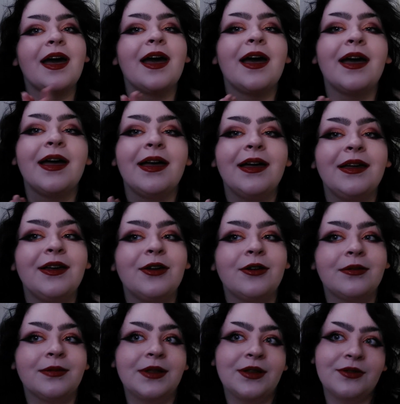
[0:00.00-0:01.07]
I
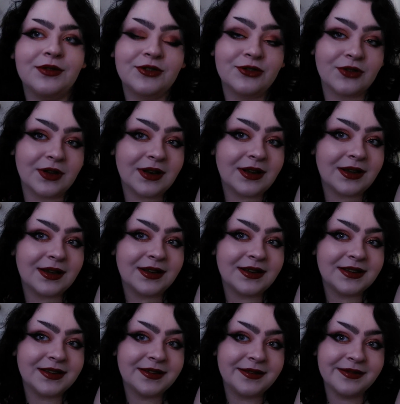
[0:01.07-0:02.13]
hope that you enjoyed
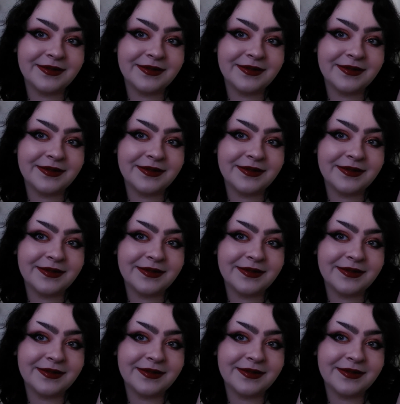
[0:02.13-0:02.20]
it,